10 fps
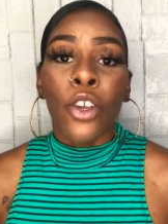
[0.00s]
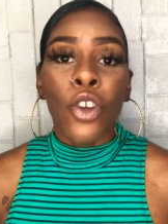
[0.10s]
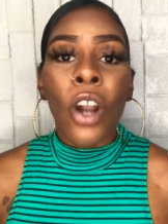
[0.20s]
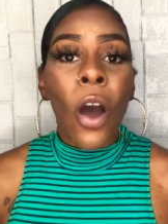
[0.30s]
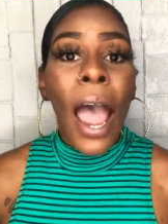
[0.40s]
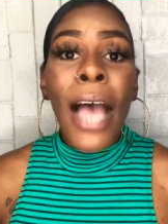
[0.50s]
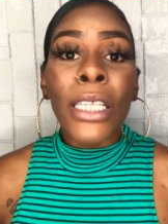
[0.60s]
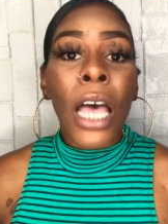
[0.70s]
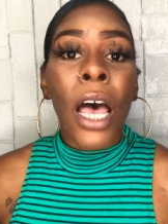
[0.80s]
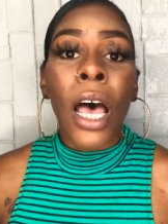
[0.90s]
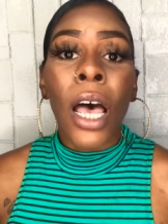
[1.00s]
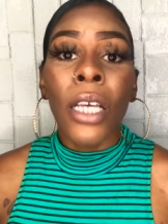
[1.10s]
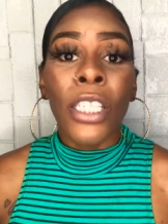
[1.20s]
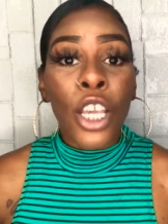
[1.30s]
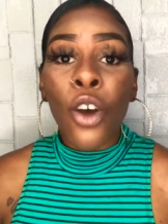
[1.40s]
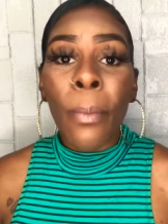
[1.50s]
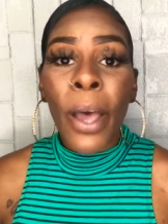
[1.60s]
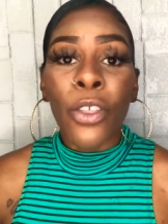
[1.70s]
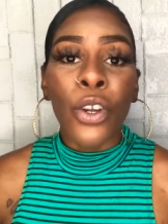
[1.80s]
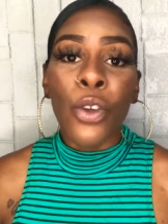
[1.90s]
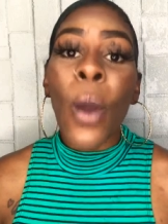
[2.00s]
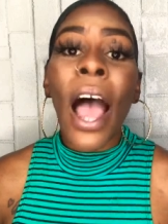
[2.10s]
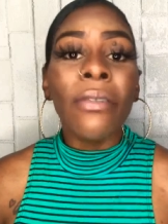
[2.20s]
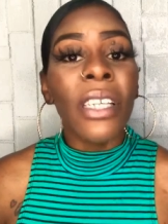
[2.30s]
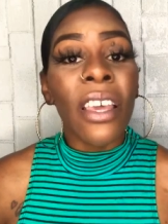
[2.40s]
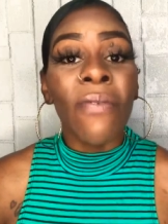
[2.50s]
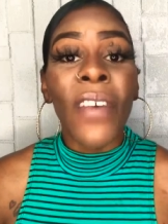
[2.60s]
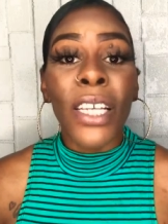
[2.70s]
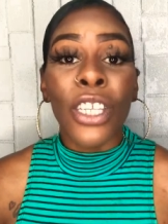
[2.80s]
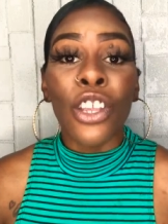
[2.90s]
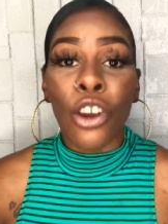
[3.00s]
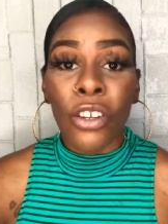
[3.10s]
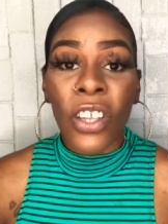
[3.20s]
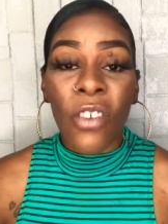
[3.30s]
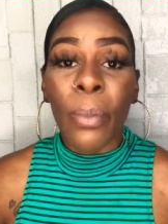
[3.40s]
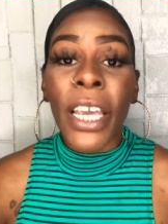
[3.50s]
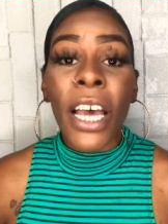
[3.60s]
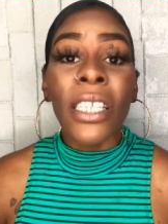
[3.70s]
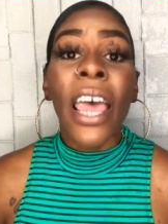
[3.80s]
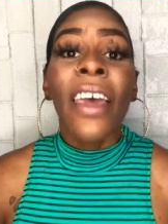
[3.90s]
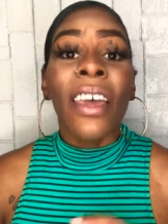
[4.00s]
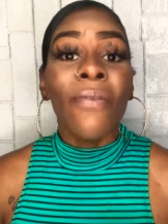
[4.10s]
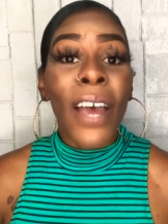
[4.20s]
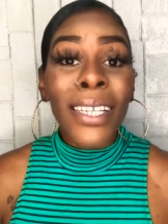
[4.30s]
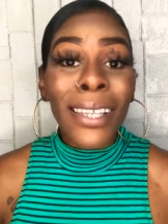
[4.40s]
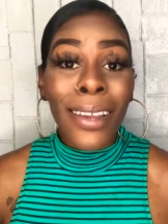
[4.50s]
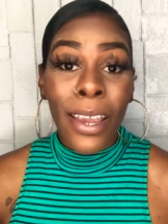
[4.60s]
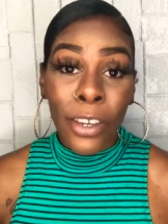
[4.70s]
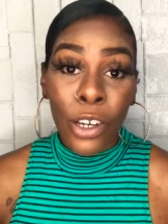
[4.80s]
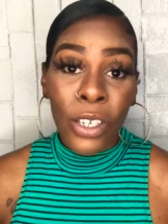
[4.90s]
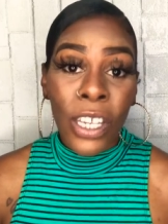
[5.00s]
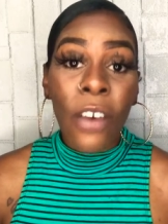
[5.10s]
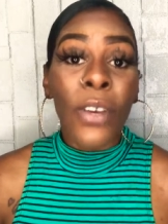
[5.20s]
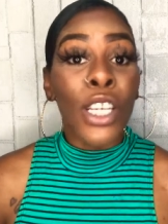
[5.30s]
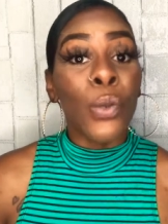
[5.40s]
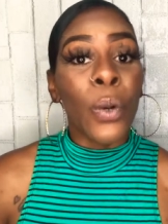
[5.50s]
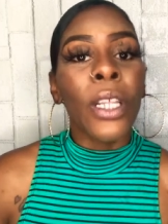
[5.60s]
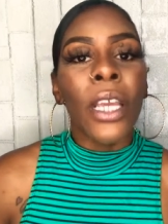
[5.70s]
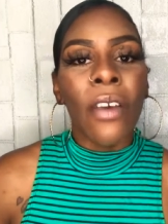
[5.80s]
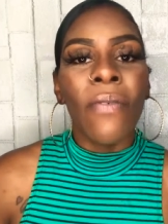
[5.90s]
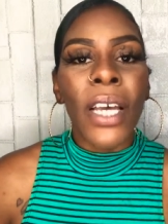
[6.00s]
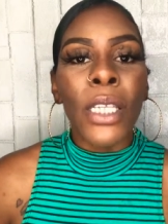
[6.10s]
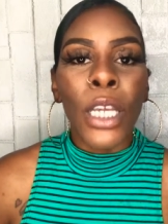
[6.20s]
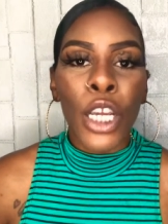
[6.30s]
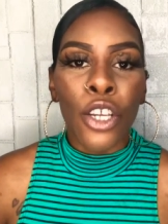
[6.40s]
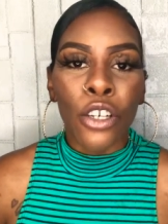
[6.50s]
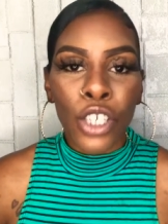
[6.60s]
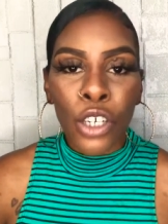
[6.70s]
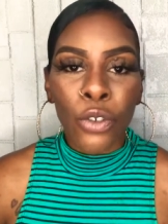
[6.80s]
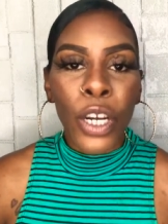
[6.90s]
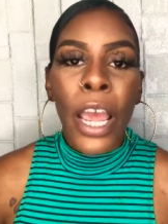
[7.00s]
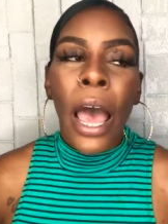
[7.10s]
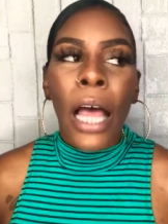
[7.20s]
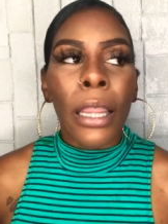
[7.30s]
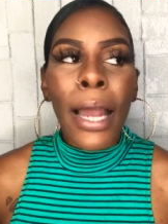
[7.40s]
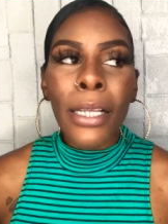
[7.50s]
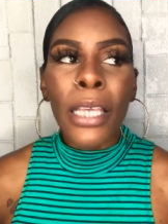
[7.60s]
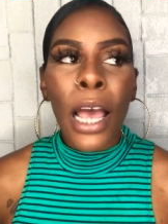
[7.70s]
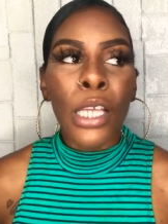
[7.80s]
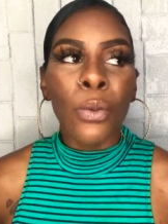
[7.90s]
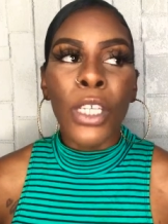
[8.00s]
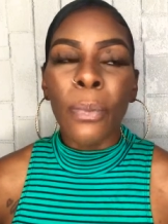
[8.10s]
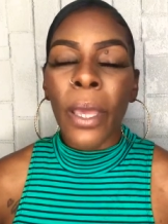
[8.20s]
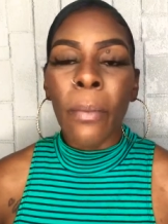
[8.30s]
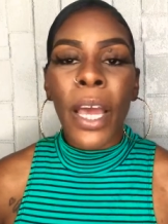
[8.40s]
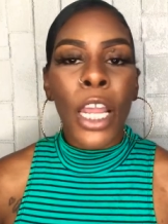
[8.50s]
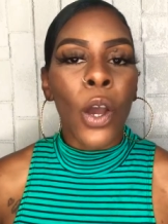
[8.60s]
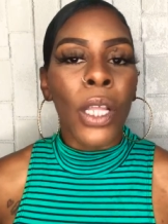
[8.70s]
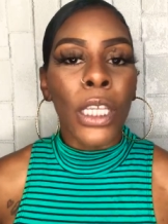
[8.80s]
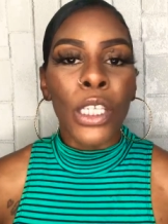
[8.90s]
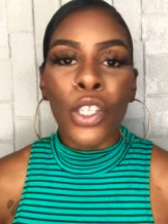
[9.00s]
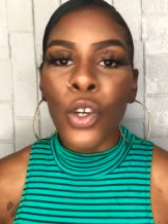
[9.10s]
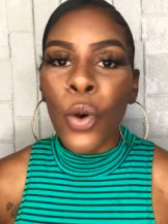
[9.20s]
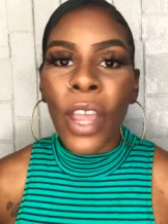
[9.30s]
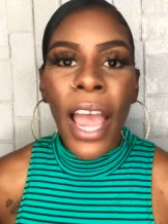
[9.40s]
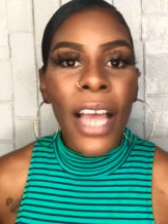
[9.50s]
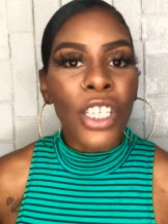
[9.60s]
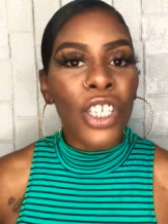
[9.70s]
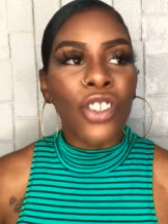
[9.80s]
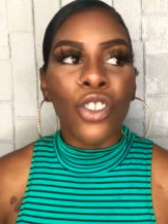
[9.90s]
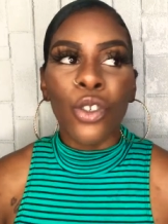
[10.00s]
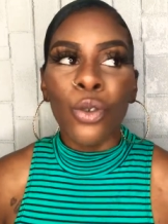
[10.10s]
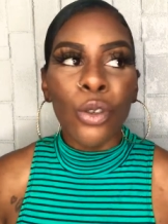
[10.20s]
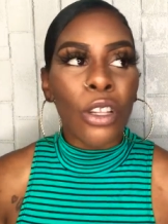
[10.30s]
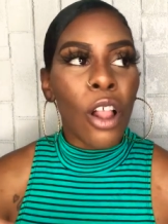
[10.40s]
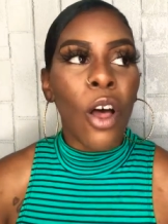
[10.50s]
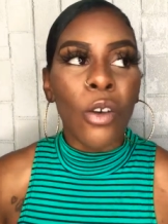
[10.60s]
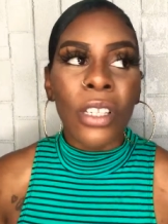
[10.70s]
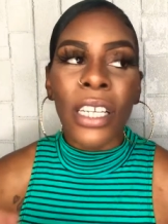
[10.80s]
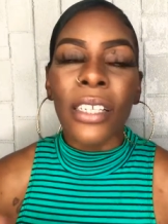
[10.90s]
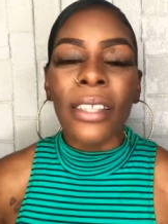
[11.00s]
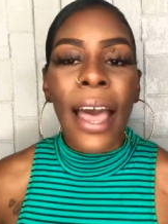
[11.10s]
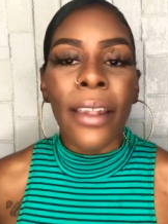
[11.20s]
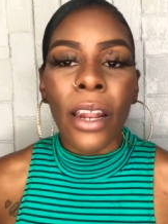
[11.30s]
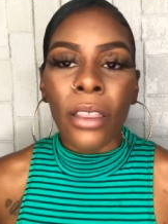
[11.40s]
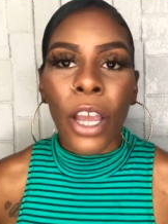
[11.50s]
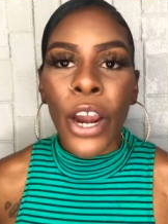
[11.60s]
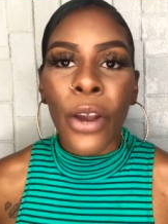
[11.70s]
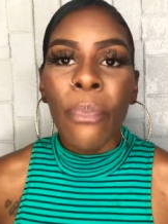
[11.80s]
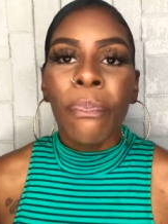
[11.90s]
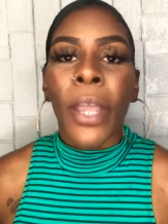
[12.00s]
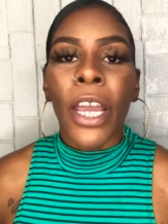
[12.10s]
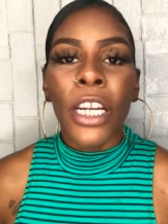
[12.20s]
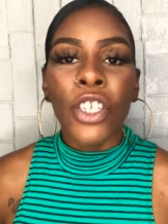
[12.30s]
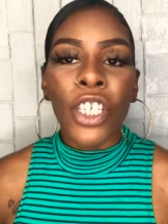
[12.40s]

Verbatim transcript: you know, as a single mother, you have to invest in yourself because investing in yourself is really investing in your children. A lot of times we spend money on these new gadgets, shoes, clothes, this, that, and the third. And it's